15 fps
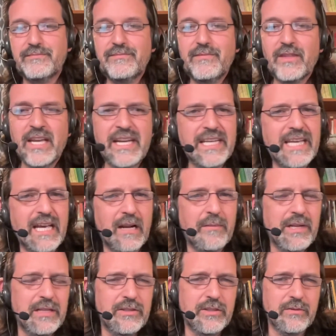And again, I'm
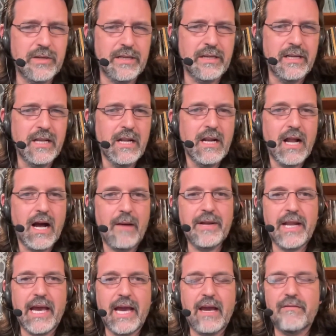going to
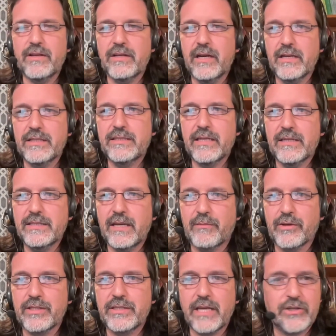have a
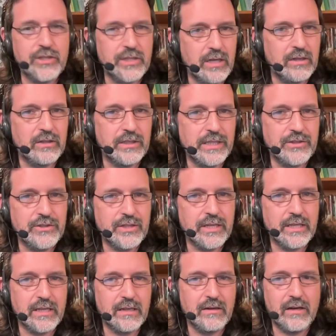separate session on auditioning,
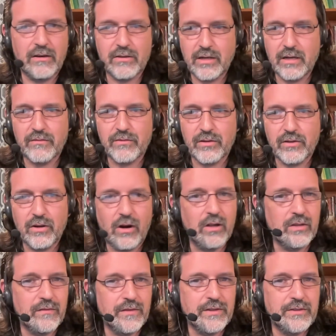and I'll cover all
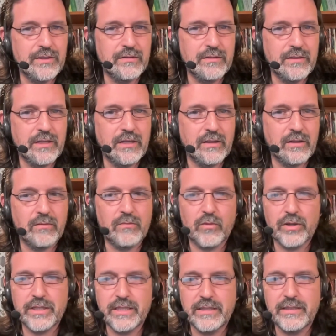of this in a little more
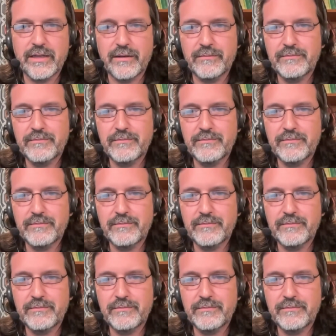detail.